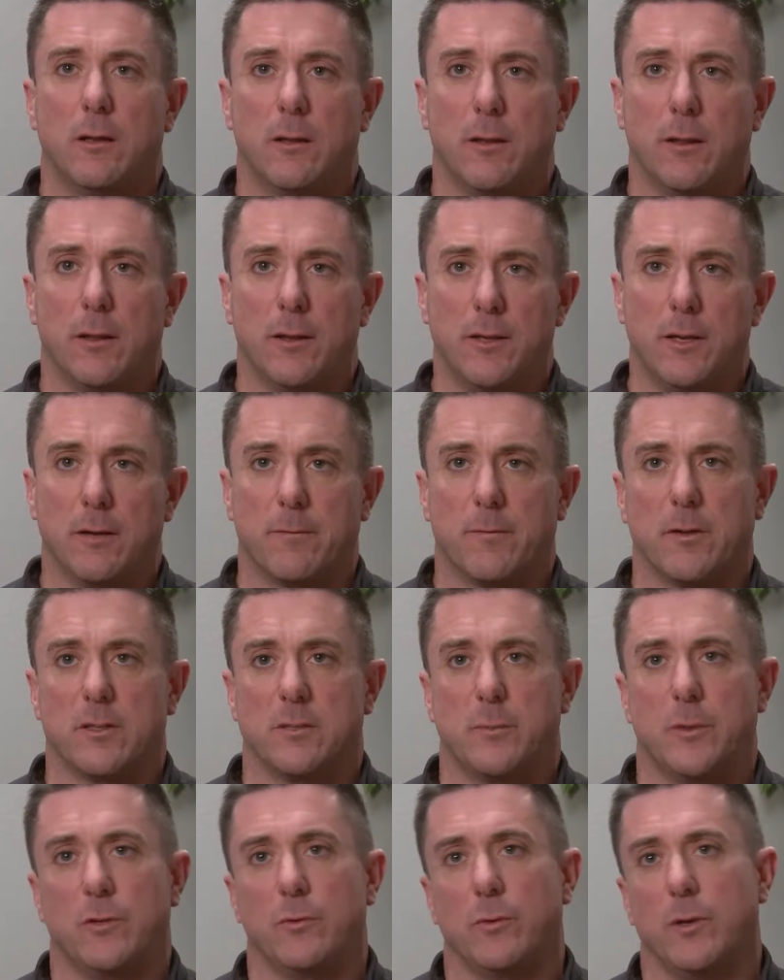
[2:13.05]
the difference
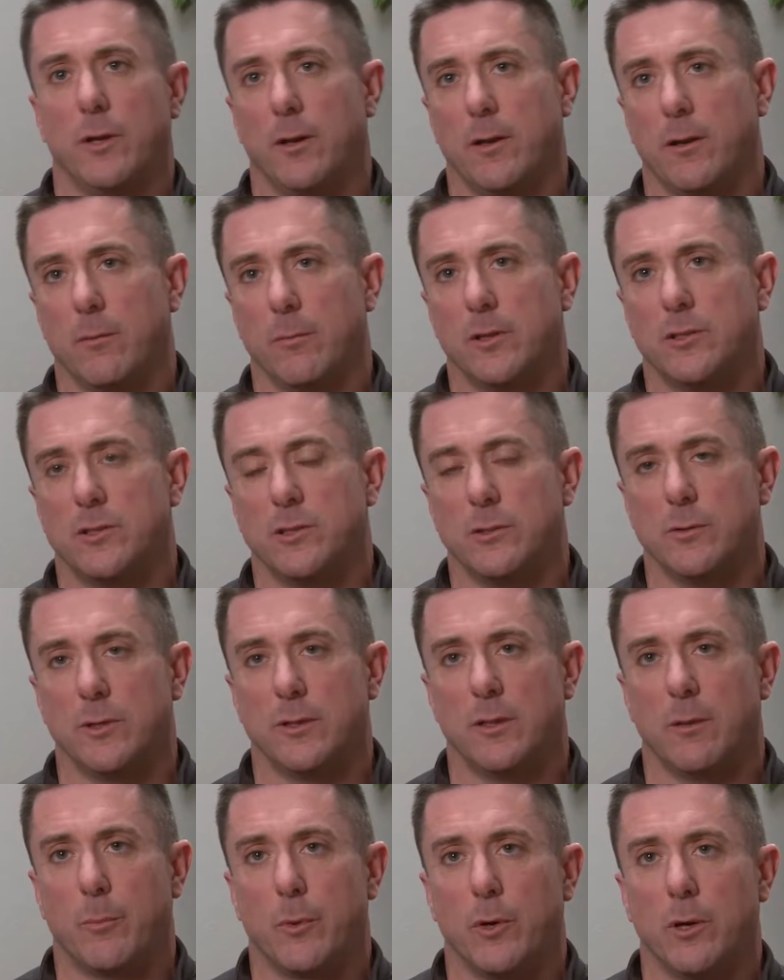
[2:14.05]
between a number 2
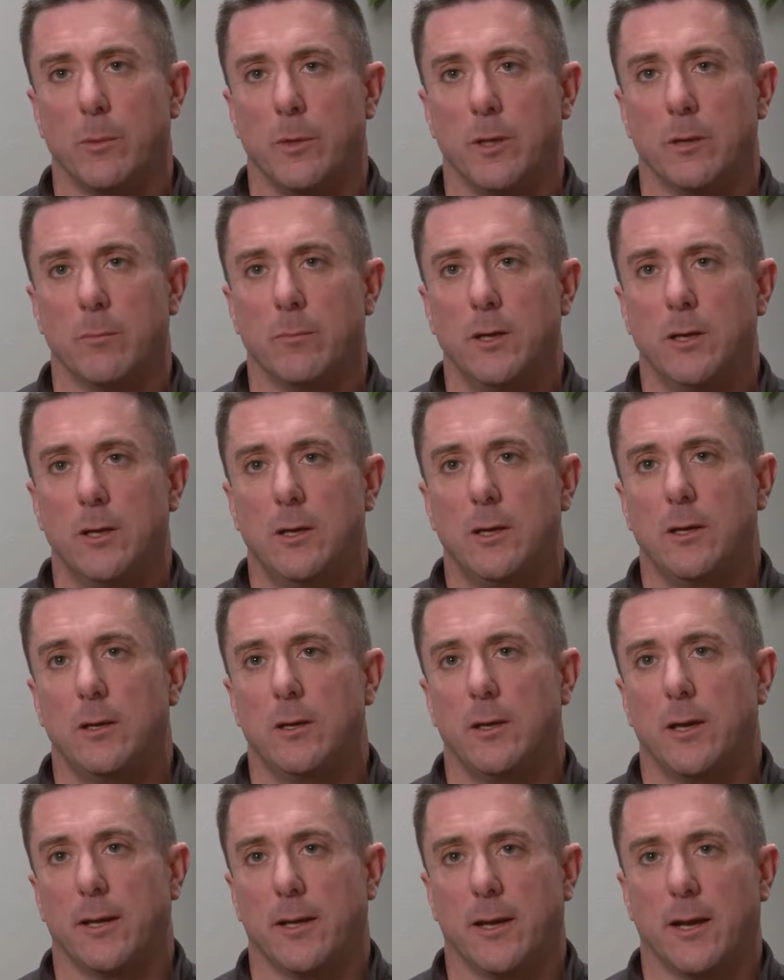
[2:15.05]
and the premium
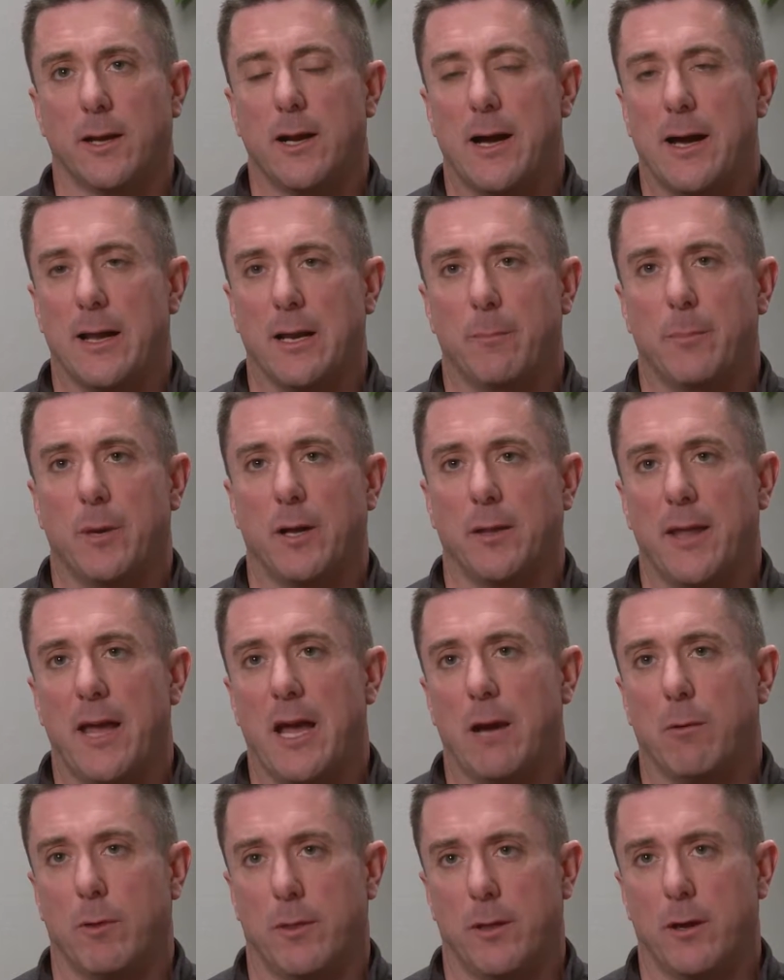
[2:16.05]
and get caught up on
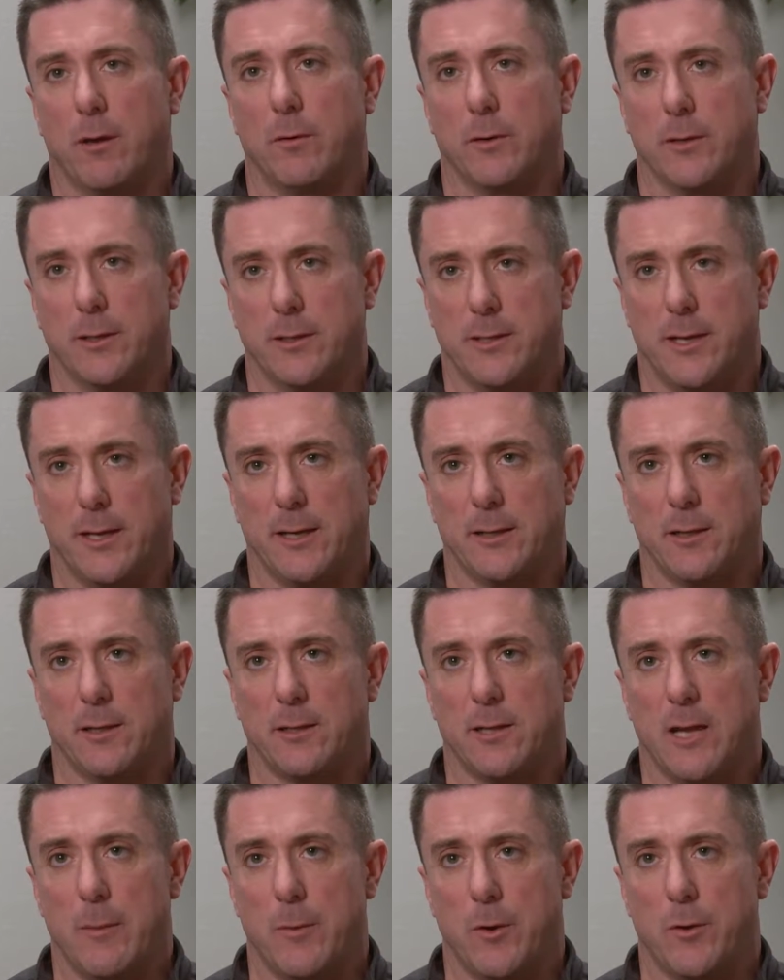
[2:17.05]
that without really taking the
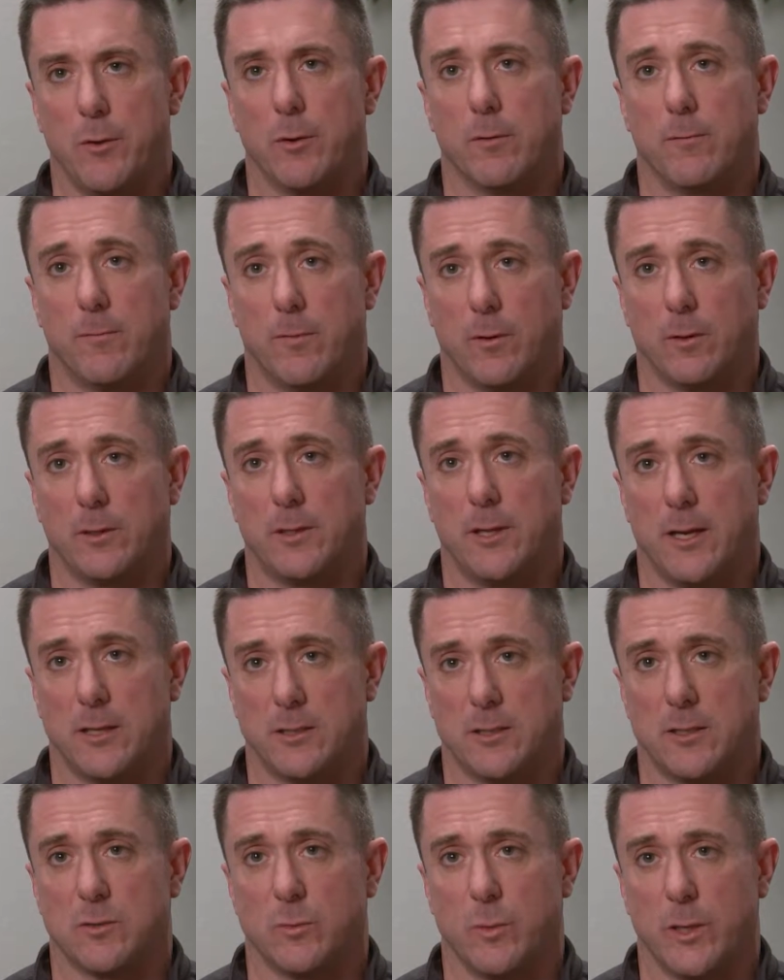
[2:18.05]
time to do a full
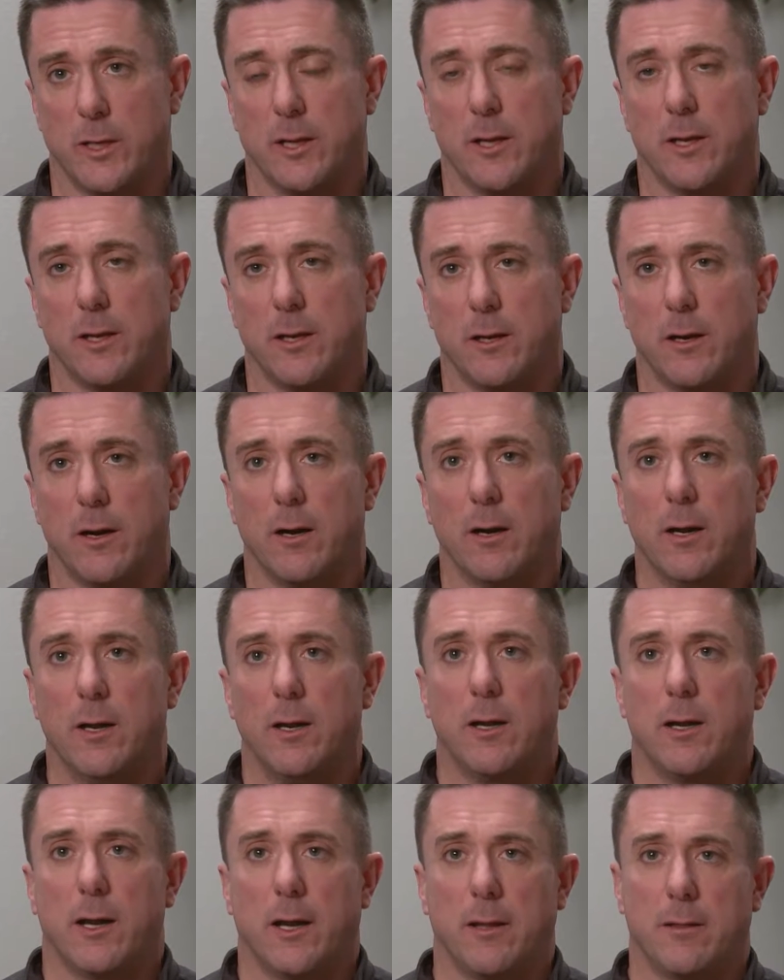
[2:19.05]
test as we did here,
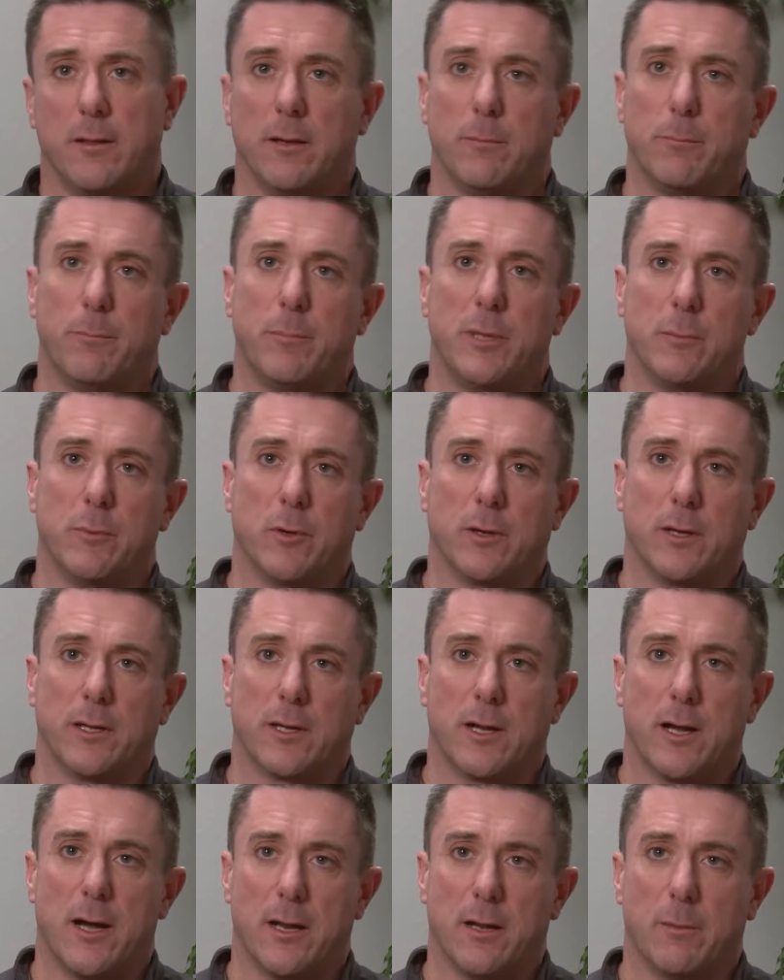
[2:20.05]
I think people get
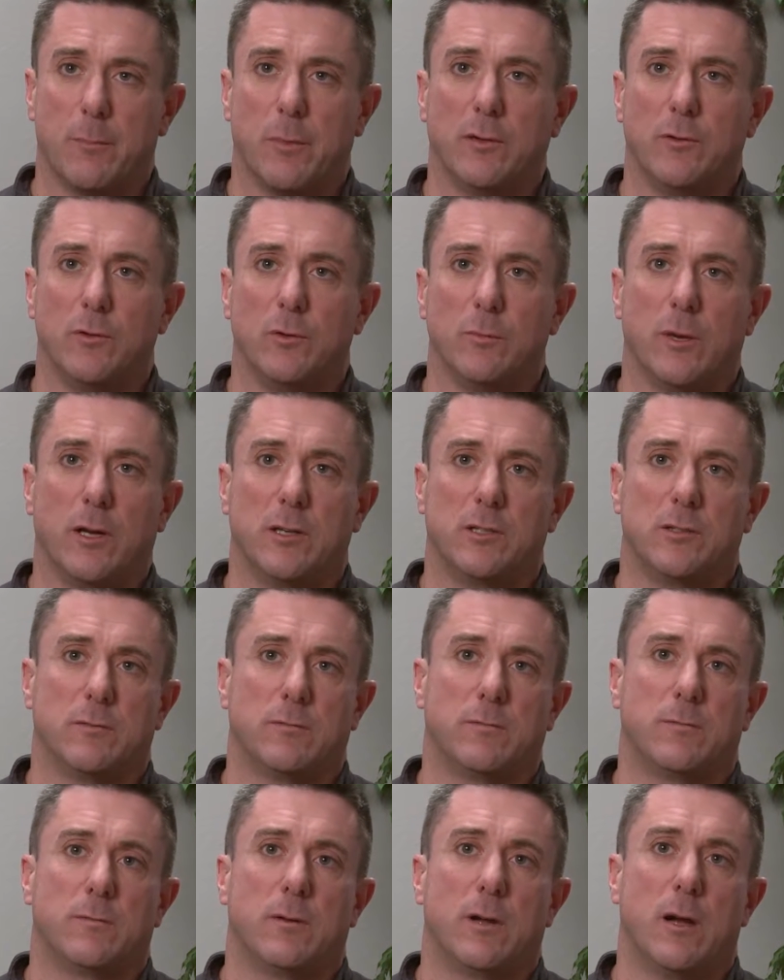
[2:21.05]
caught up on too much
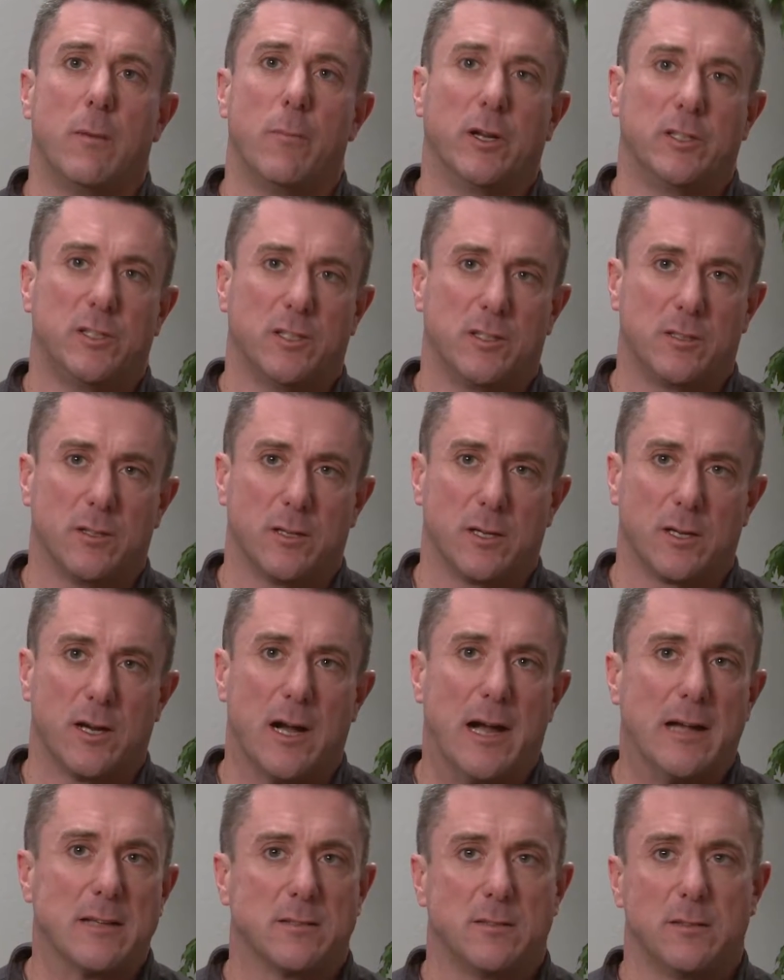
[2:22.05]
of how much it's going to
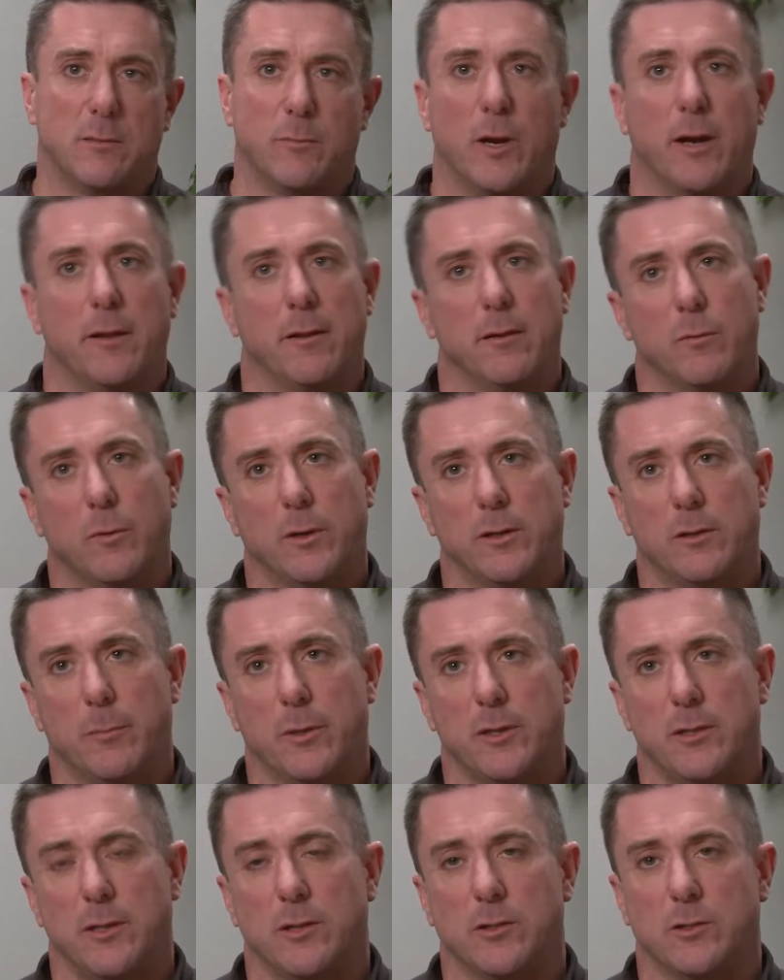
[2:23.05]
cost them rather than what the
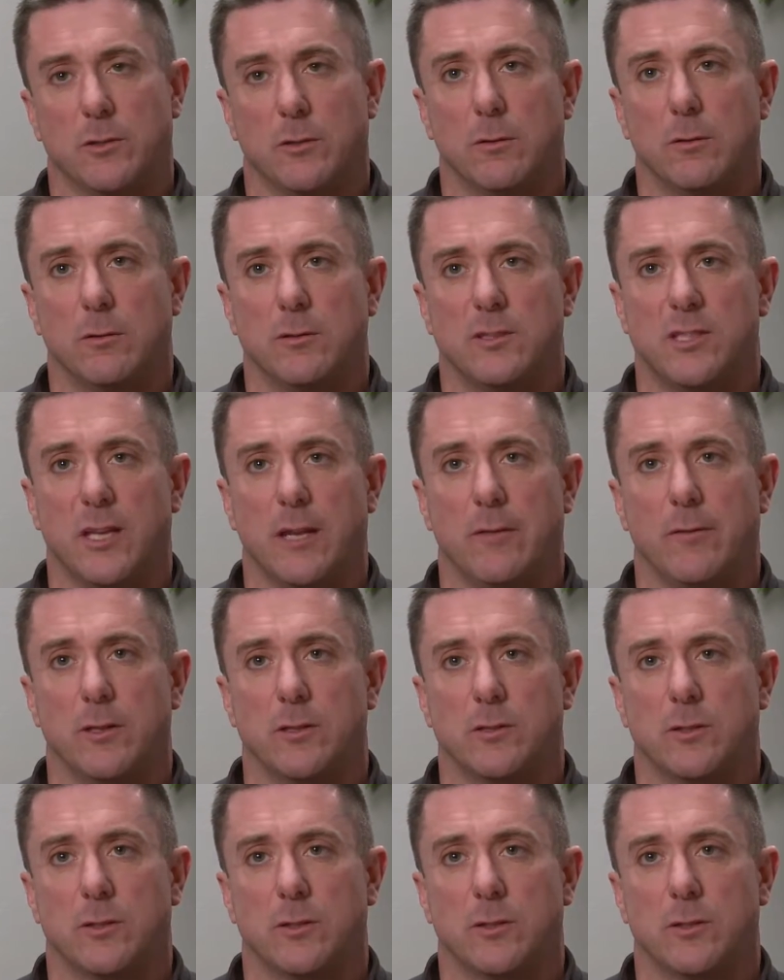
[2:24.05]
potential savings